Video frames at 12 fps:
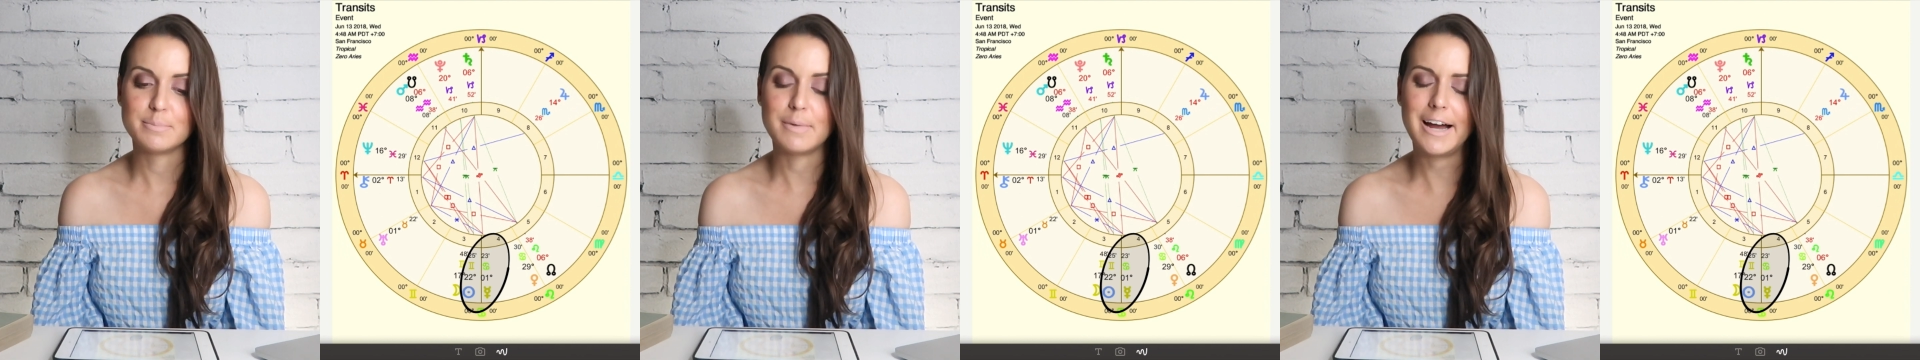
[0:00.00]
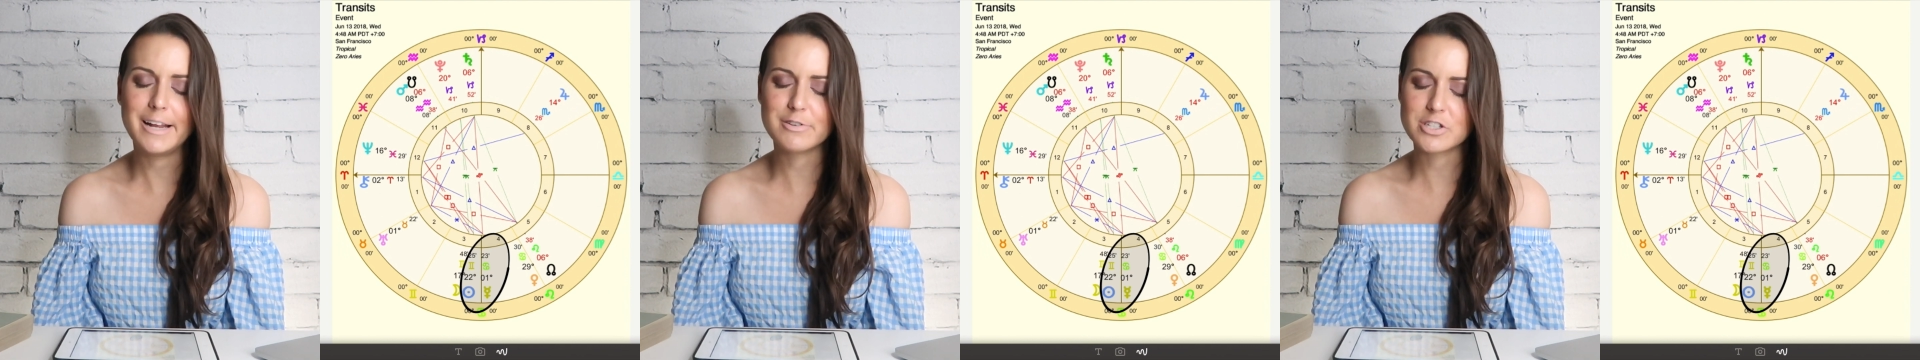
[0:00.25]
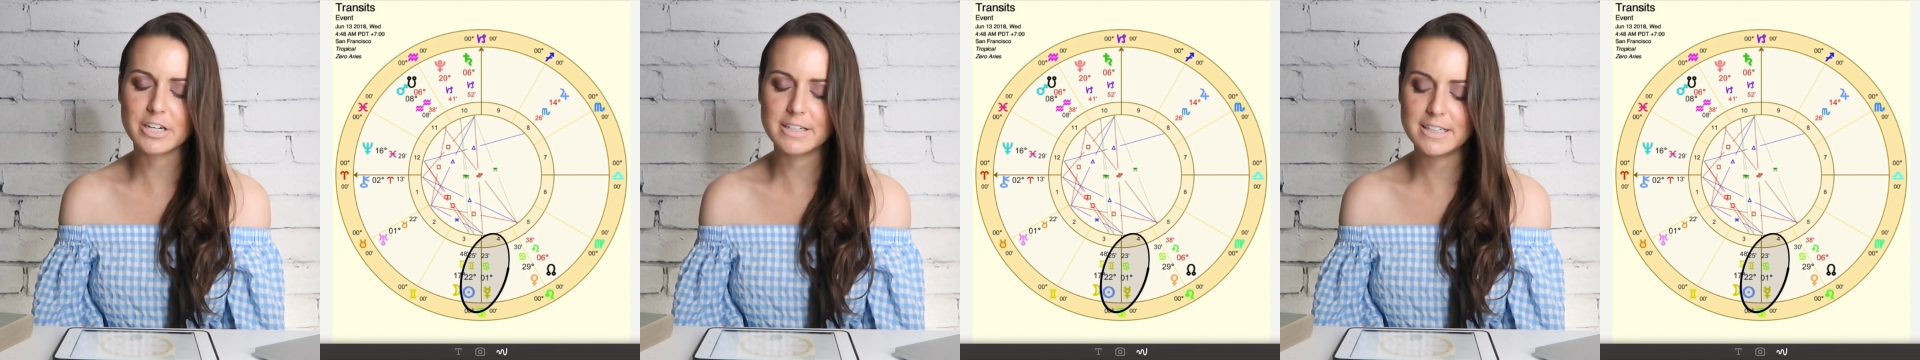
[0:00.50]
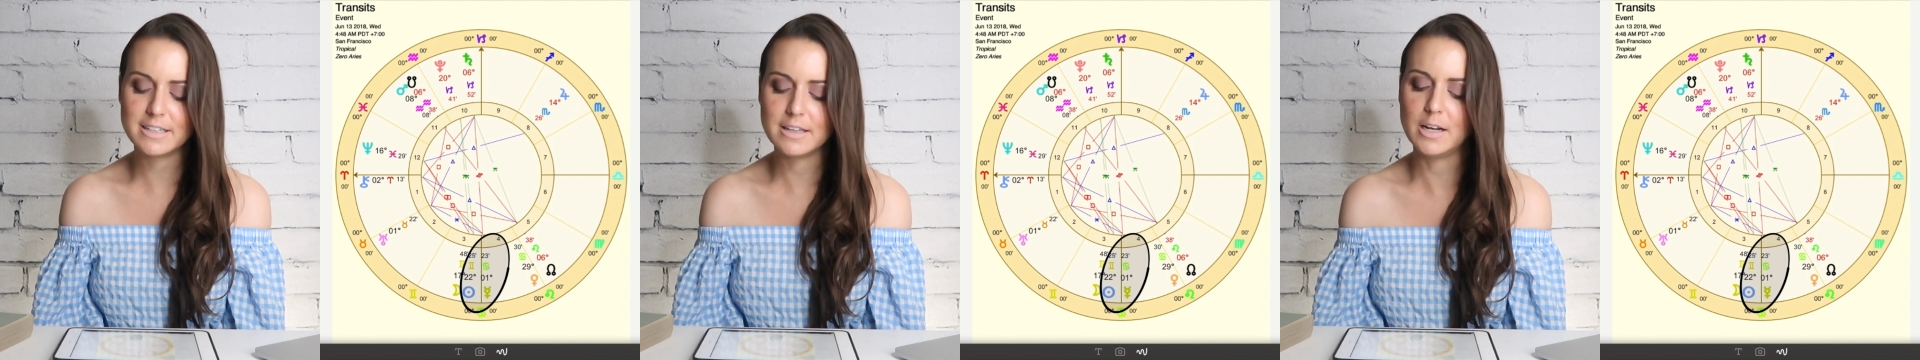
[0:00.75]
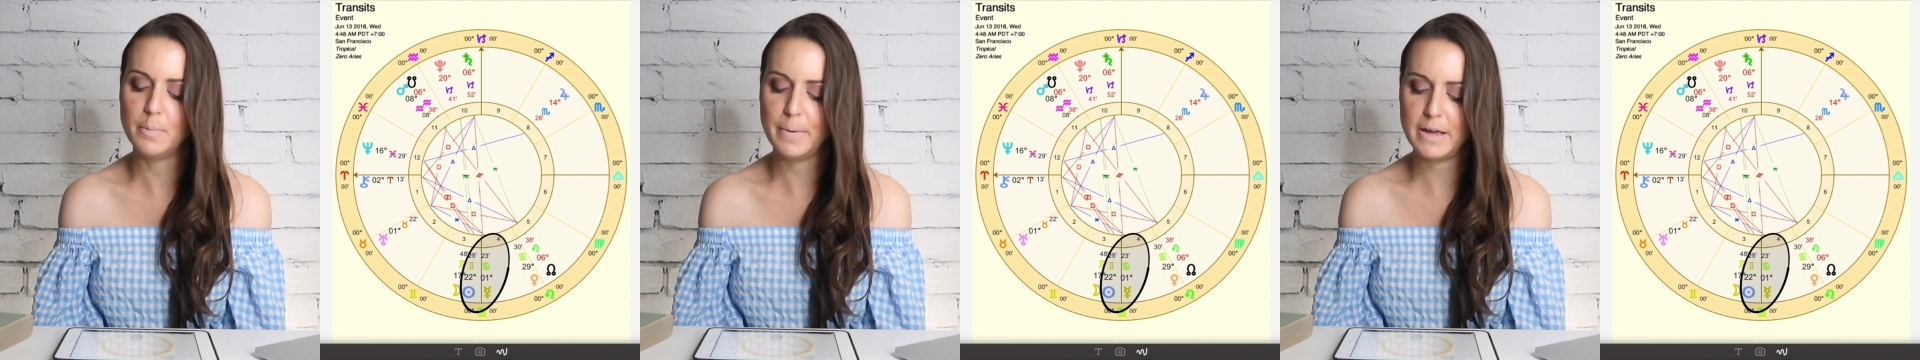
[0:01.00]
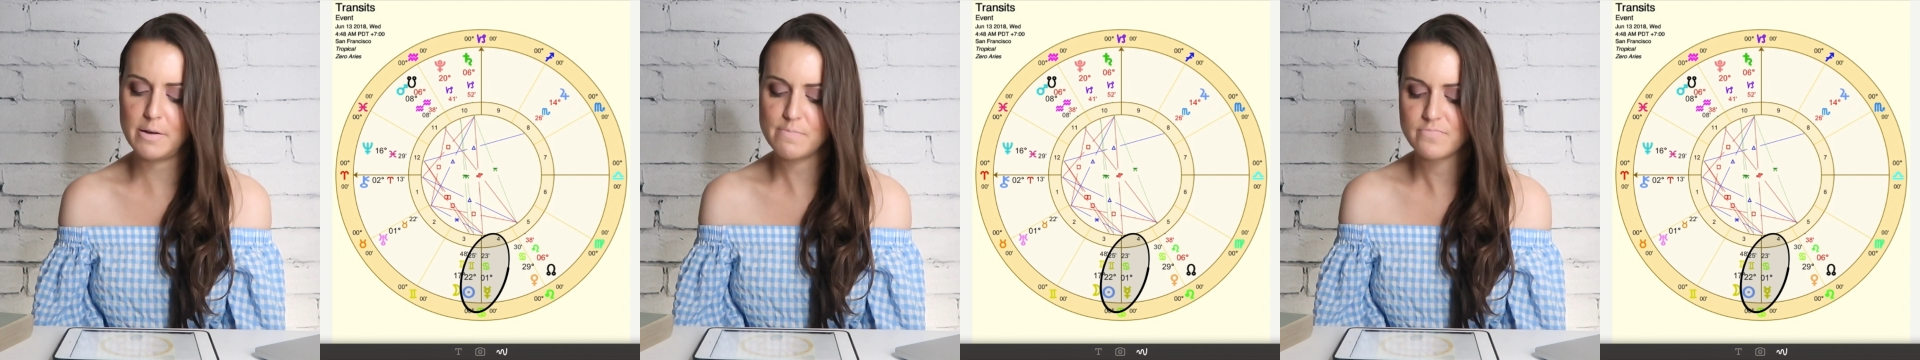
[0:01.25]
Body was hurting a little
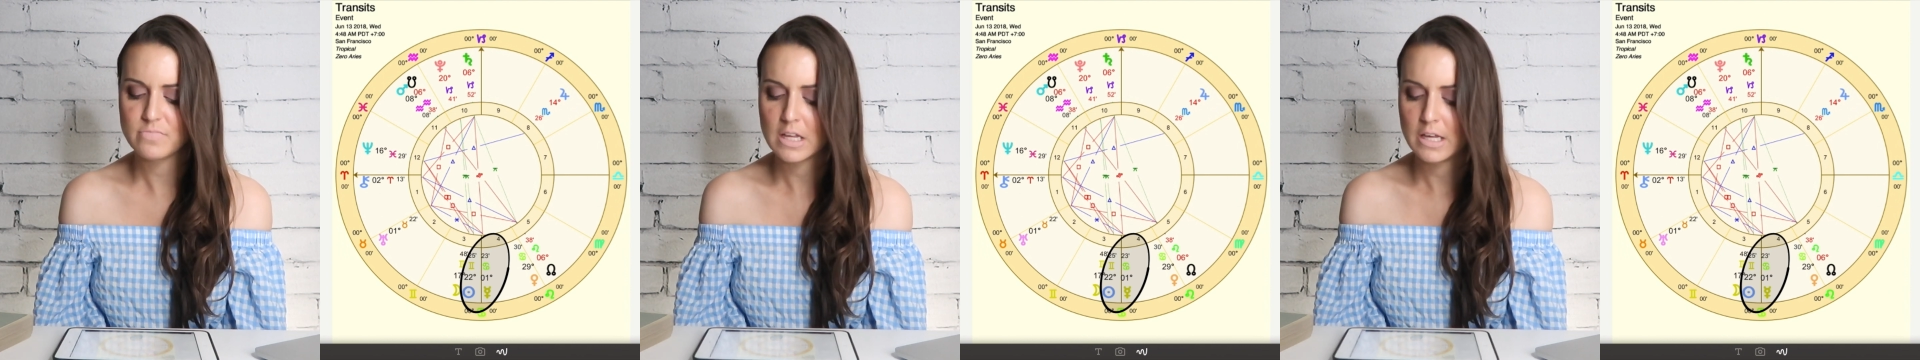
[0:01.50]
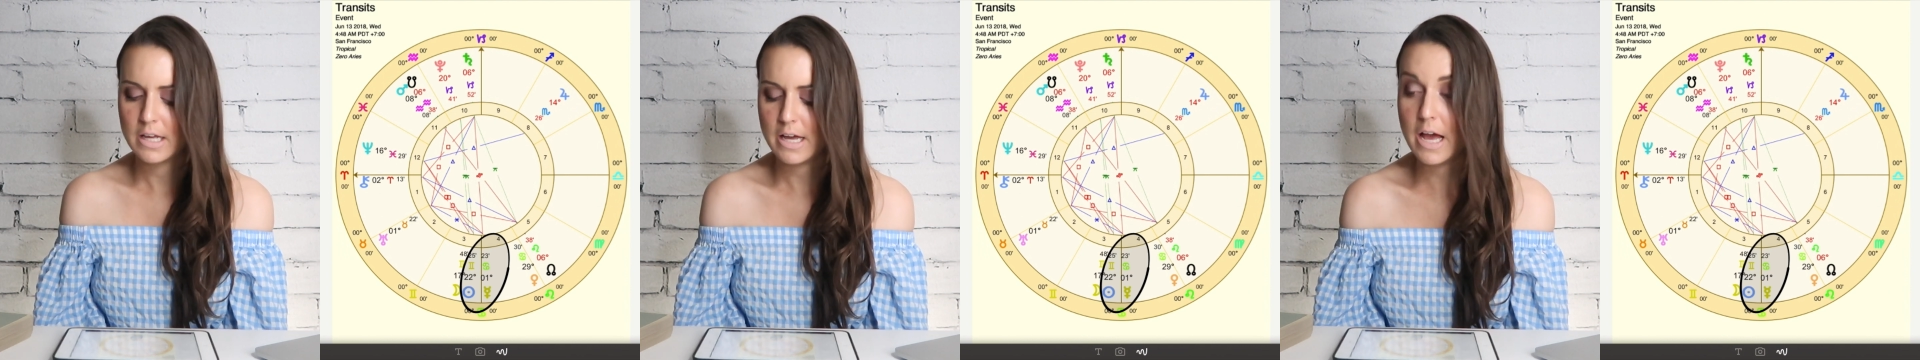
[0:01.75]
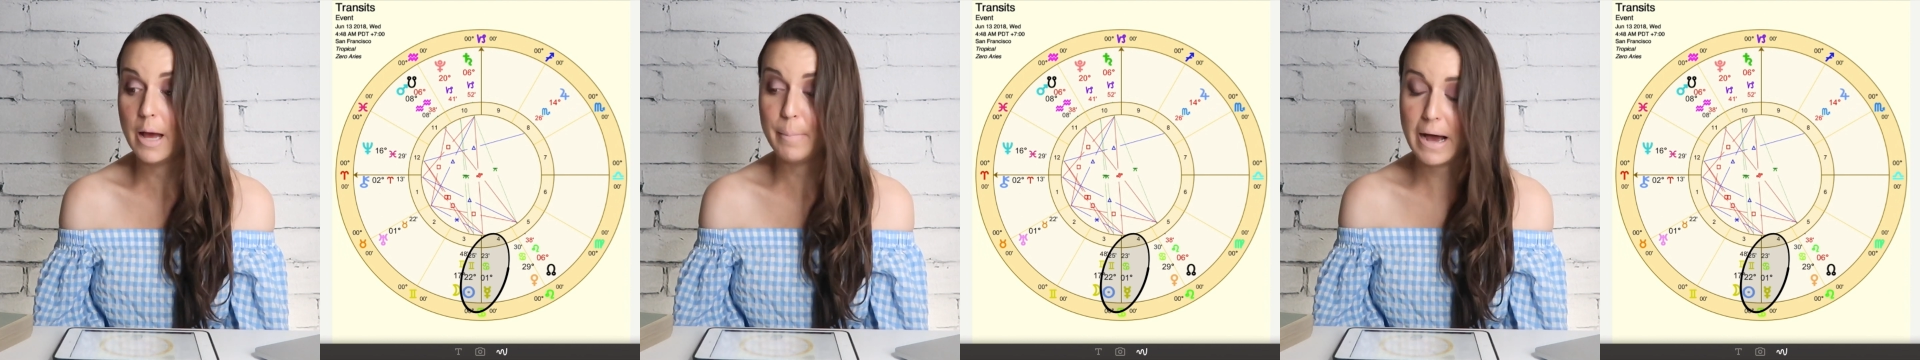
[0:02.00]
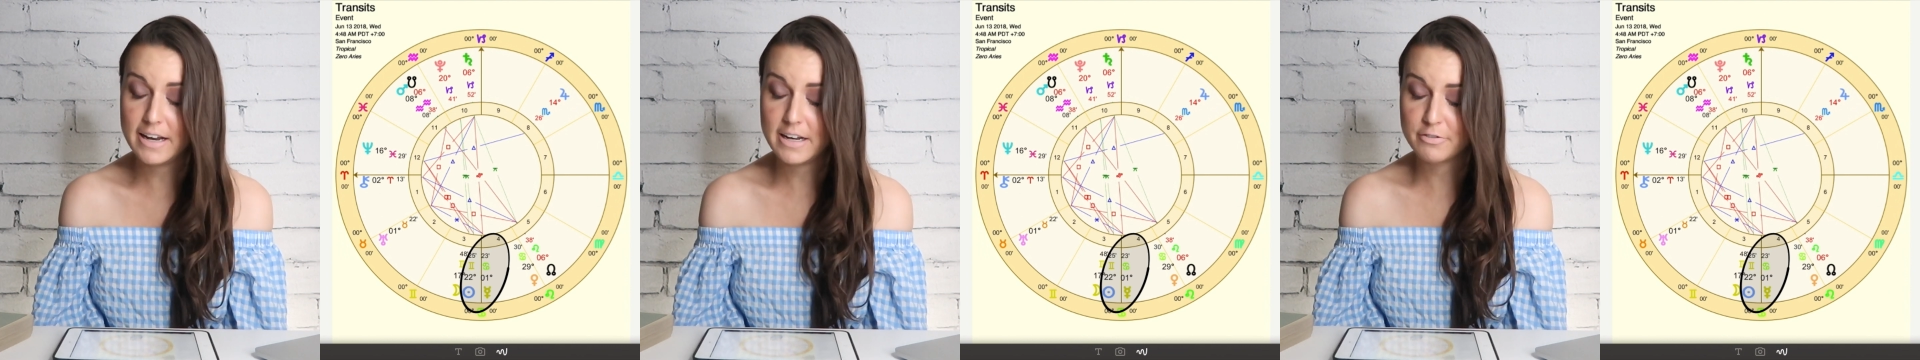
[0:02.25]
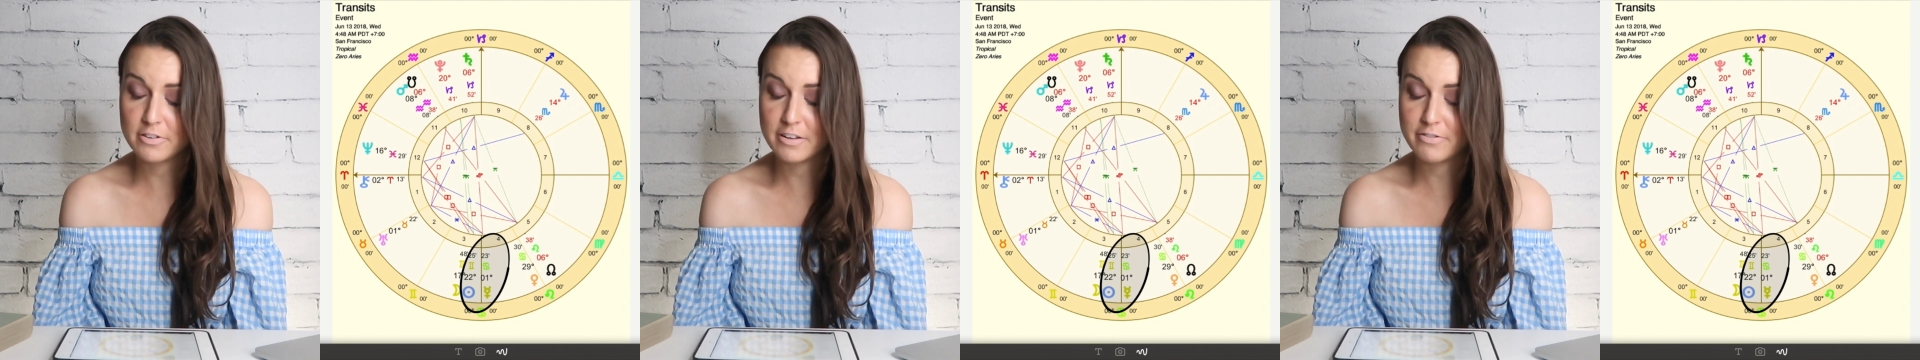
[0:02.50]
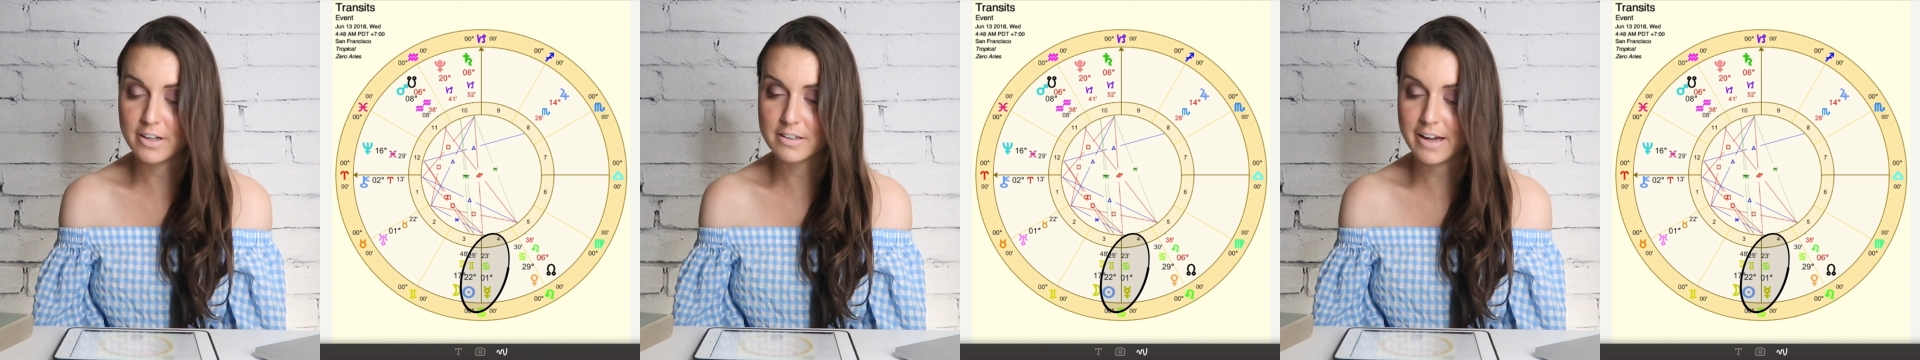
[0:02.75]
bit, um, but I
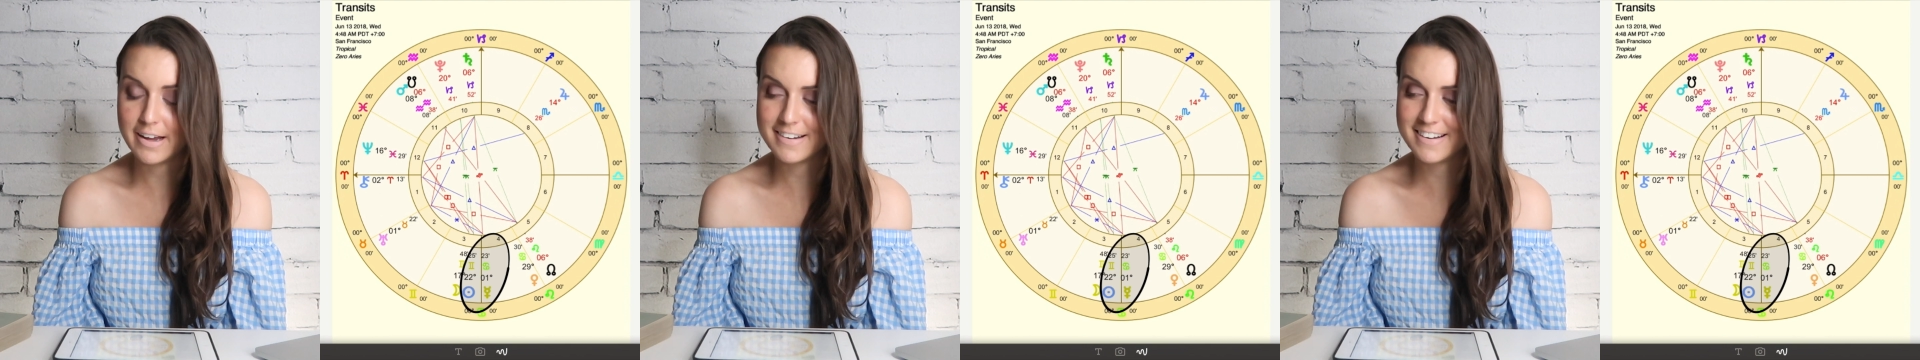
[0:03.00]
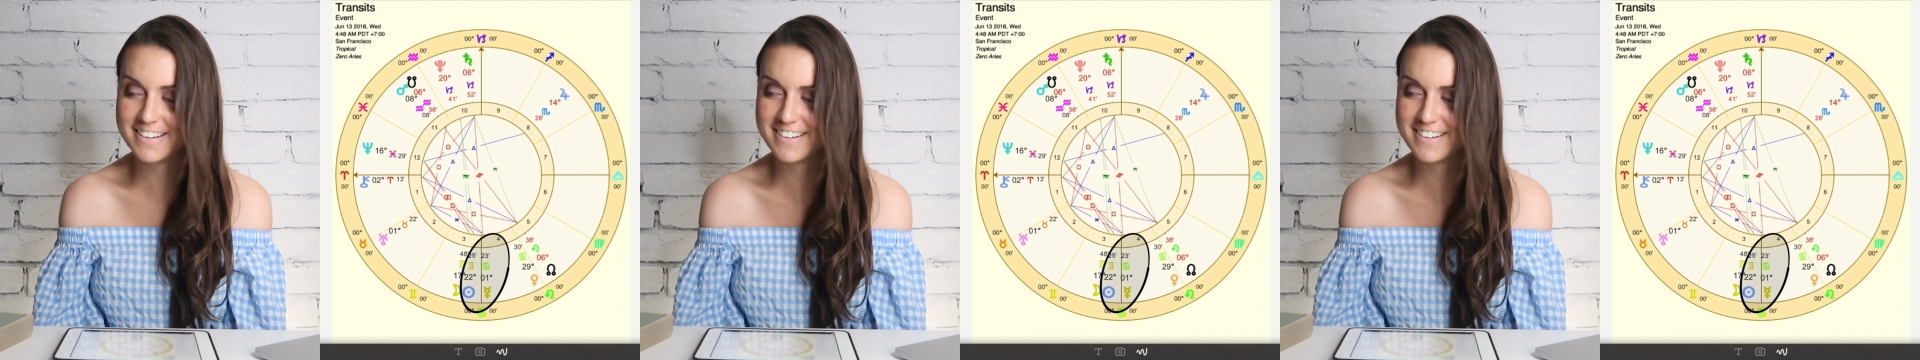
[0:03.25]
definitely felt that.